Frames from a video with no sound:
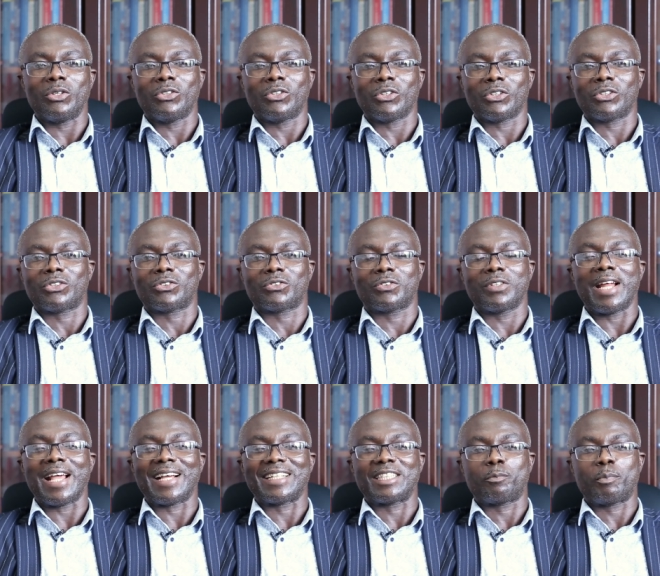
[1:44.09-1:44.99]

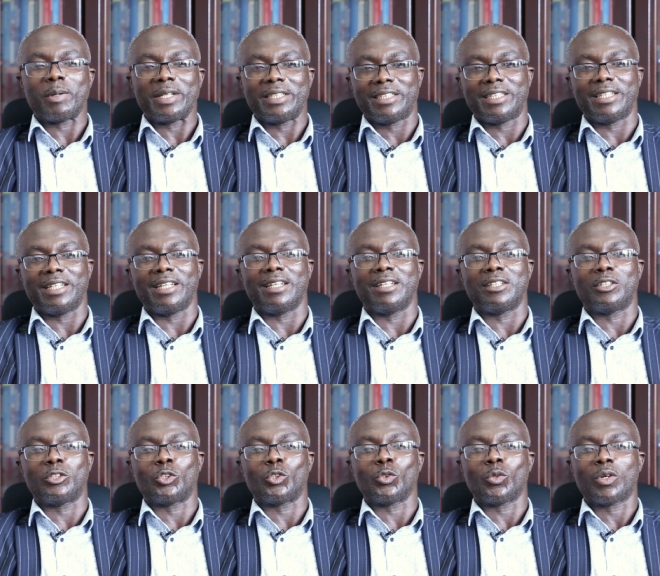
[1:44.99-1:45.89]
industry
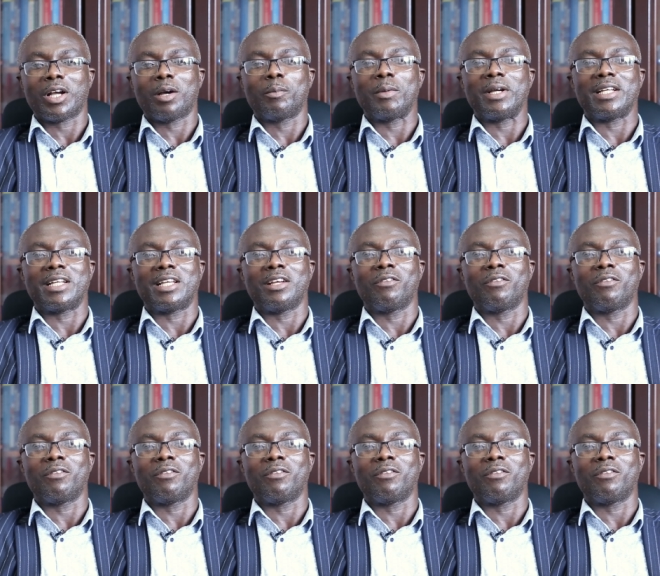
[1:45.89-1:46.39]
expertise to come and